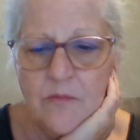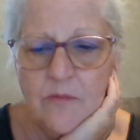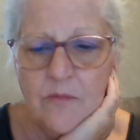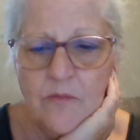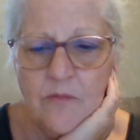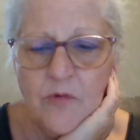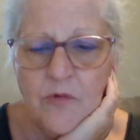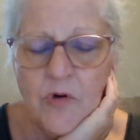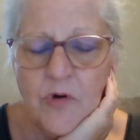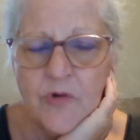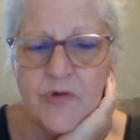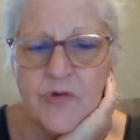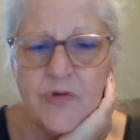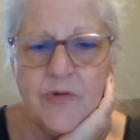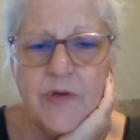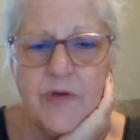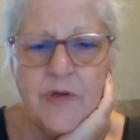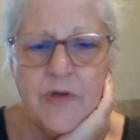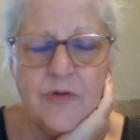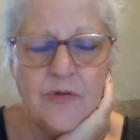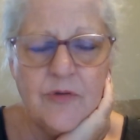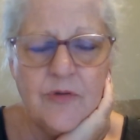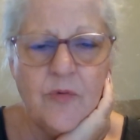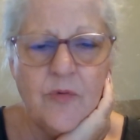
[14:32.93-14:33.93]

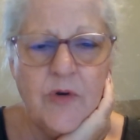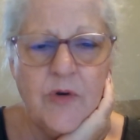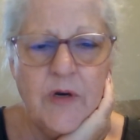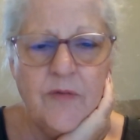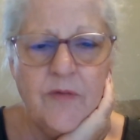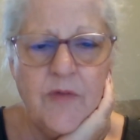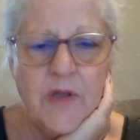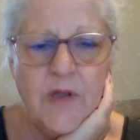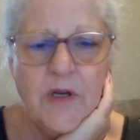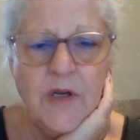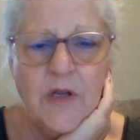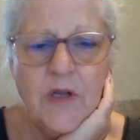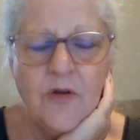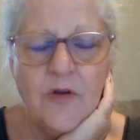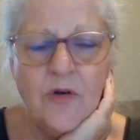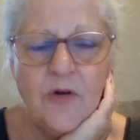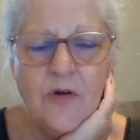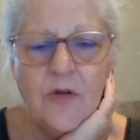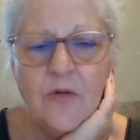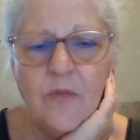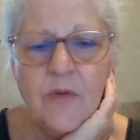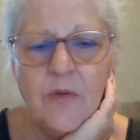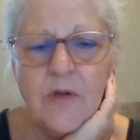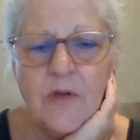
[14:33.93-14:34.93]
groceries or whatever they need to
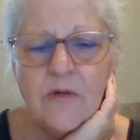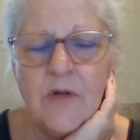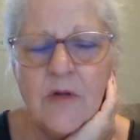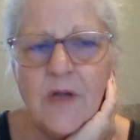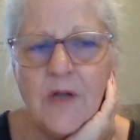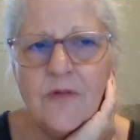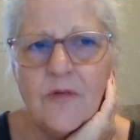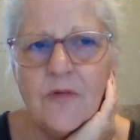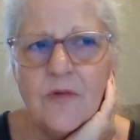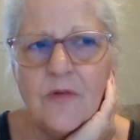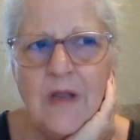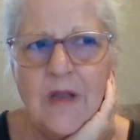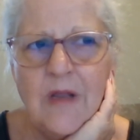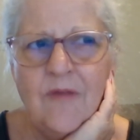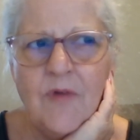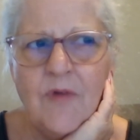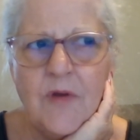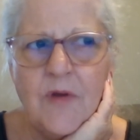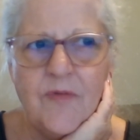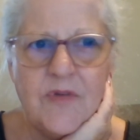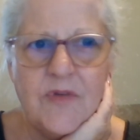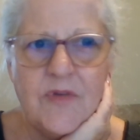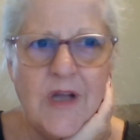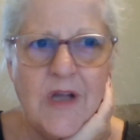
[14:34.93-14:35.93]
do. But not even
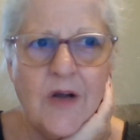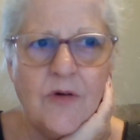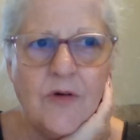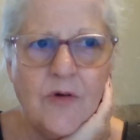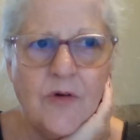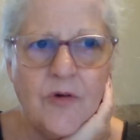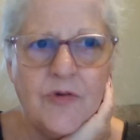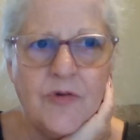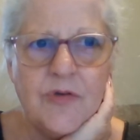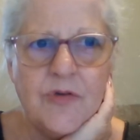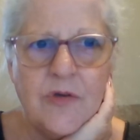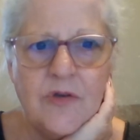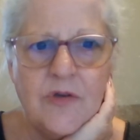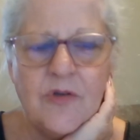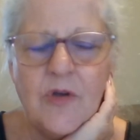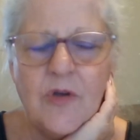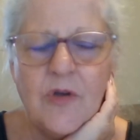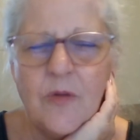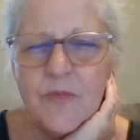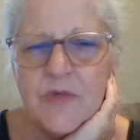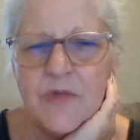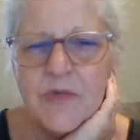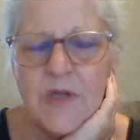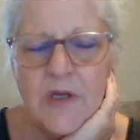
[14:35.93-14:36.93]
if it's not groceries, you know
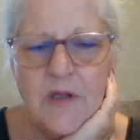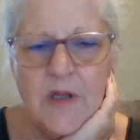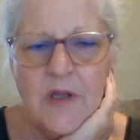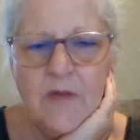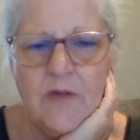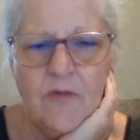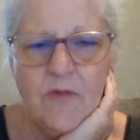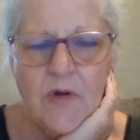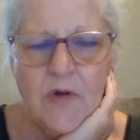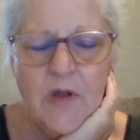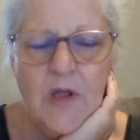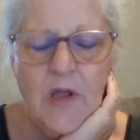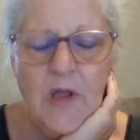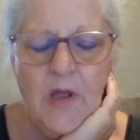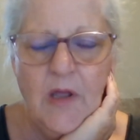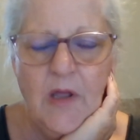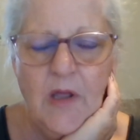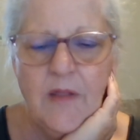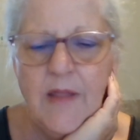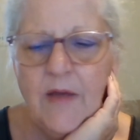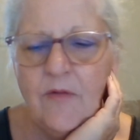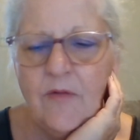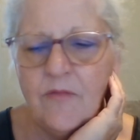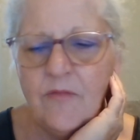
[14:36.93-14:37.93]
what I'm saying?
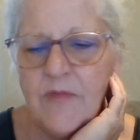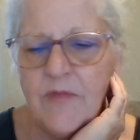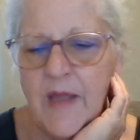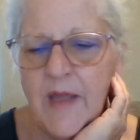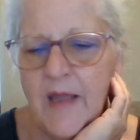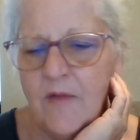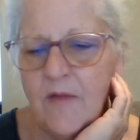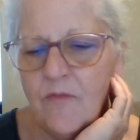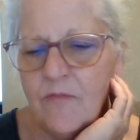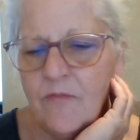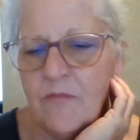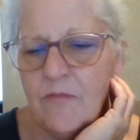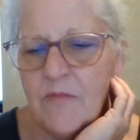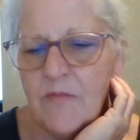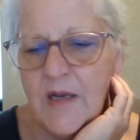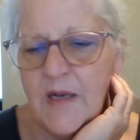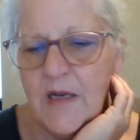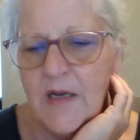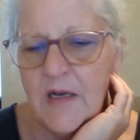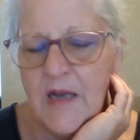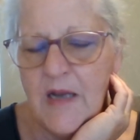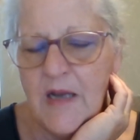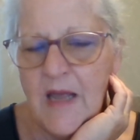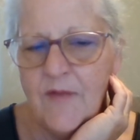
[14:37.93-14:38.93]
They
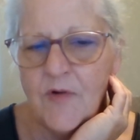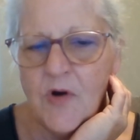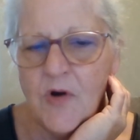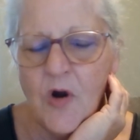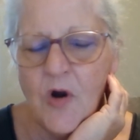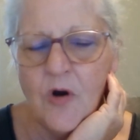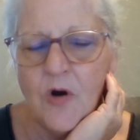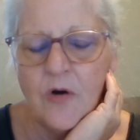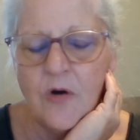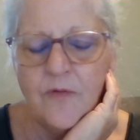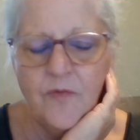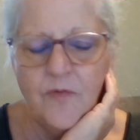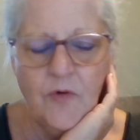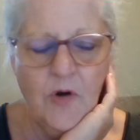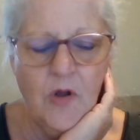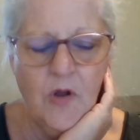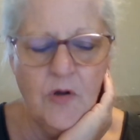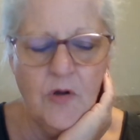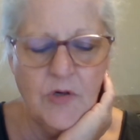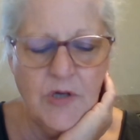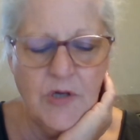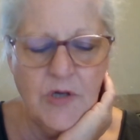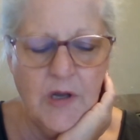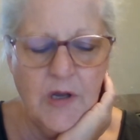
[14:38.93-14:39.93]
didn't have a car for a
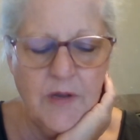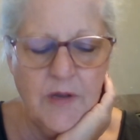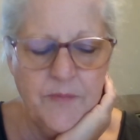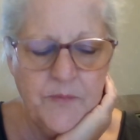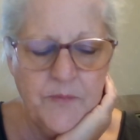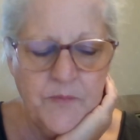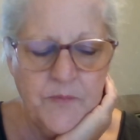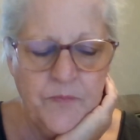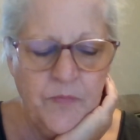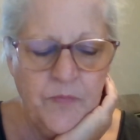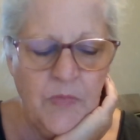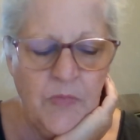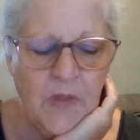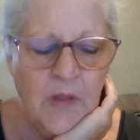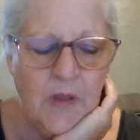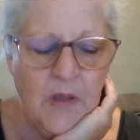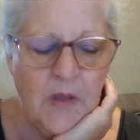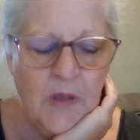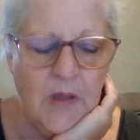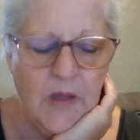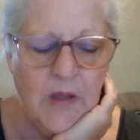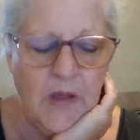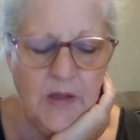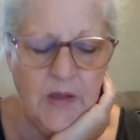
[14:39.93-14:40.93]
long time.
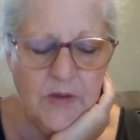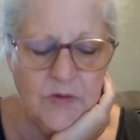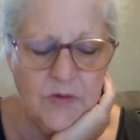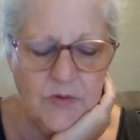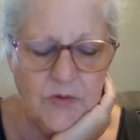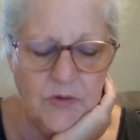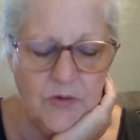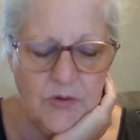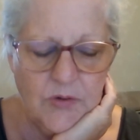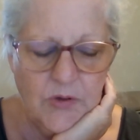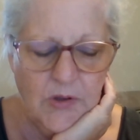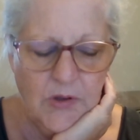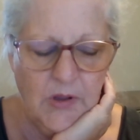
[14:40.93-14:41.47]
And